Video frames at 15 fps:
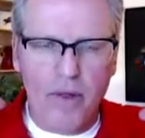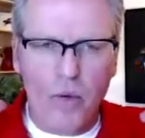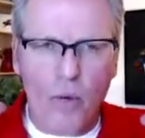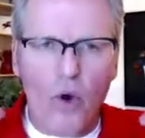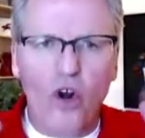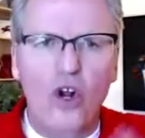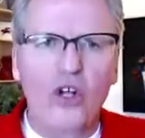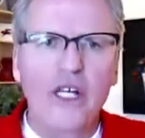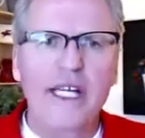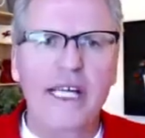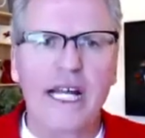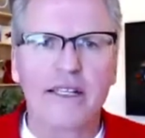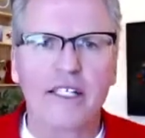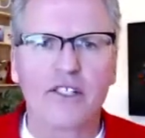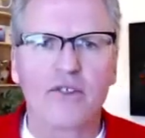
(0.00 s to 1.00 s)
we're looking
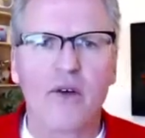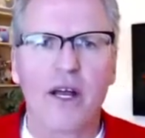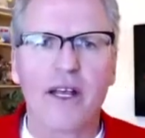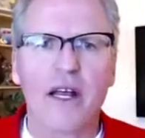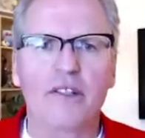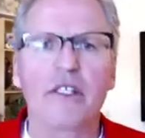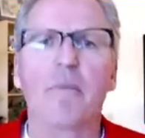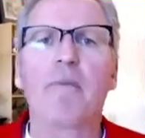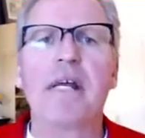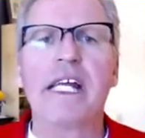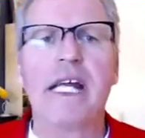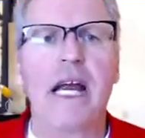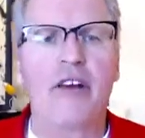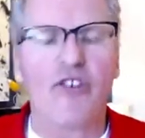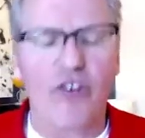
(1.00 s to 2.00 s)
at this right now as a
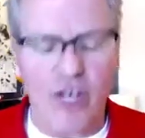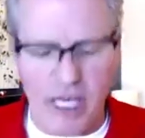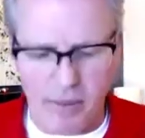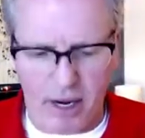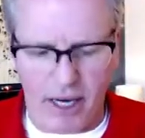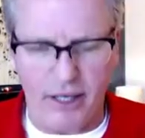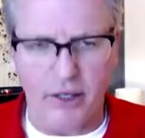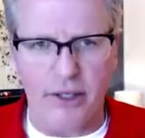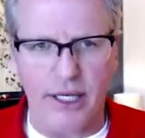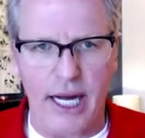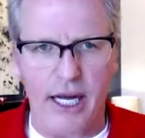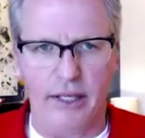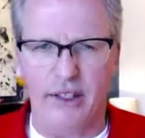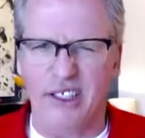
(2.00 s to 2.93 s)
PhD might look at it.